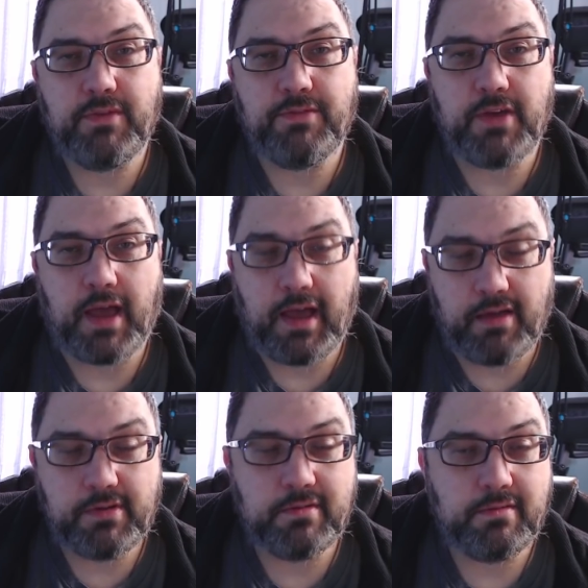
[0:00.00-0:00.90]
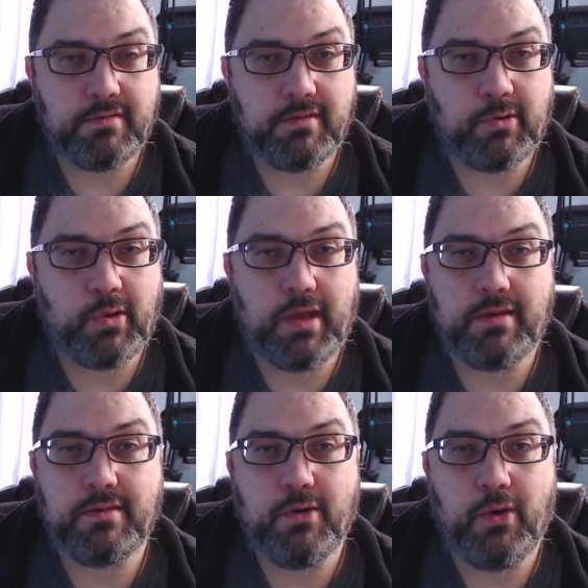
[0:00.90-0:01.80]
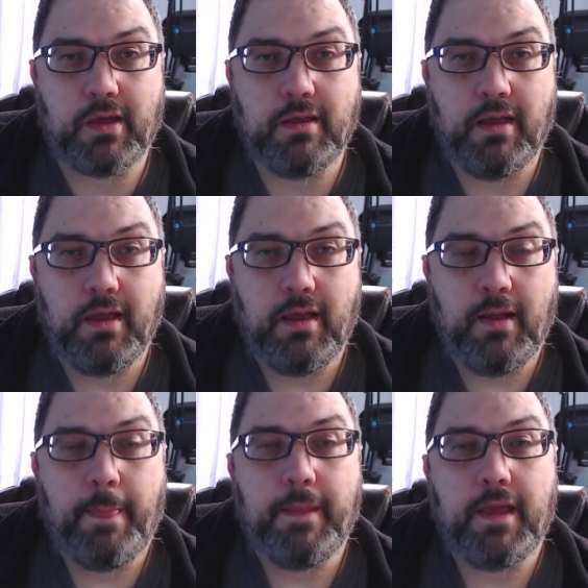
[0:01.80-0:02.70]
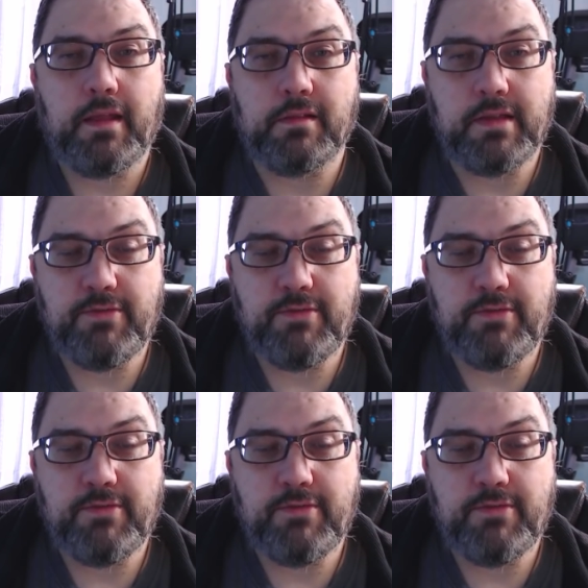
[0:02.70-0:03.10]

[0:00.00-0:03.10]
If you haven't, go ahead and do it. Leave your